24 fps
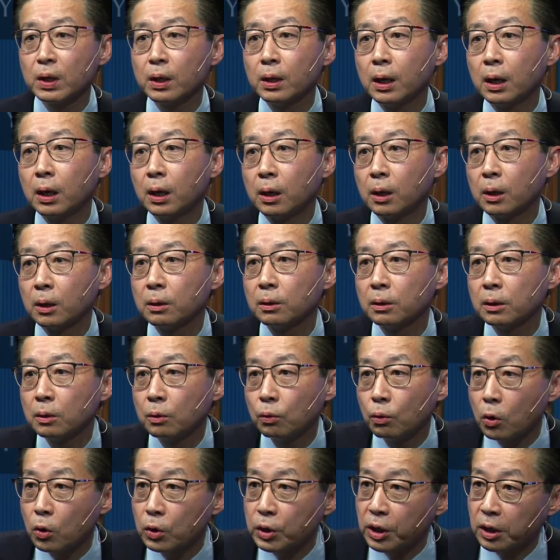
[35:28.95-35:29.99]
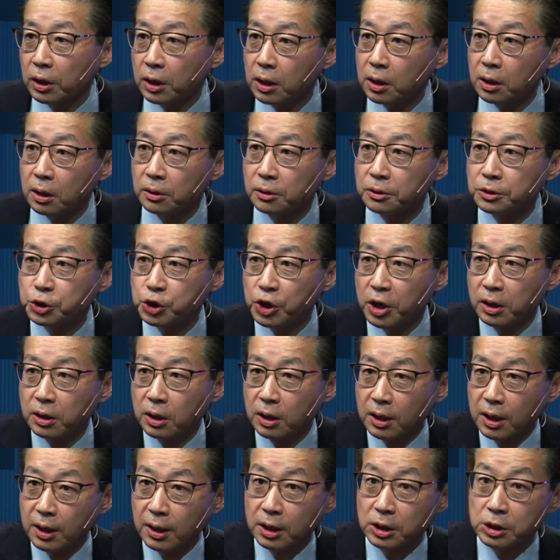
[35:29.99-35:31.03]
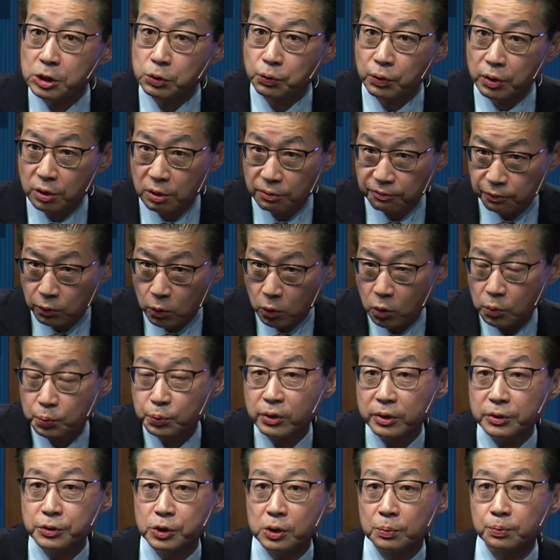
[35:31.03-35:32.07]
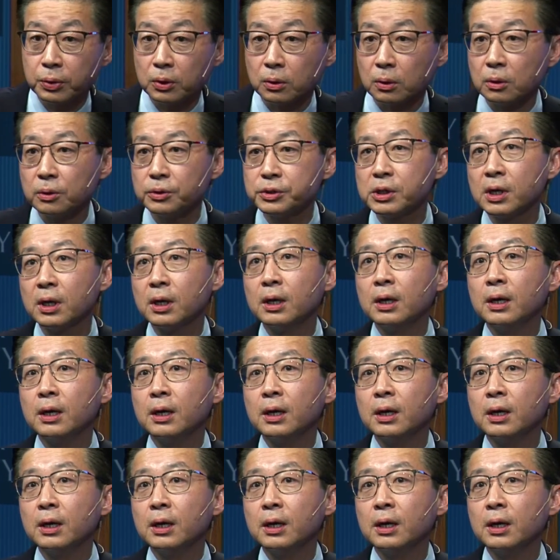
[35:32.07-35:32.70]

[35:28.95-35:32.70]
are walking in, shaking hands with the four principals.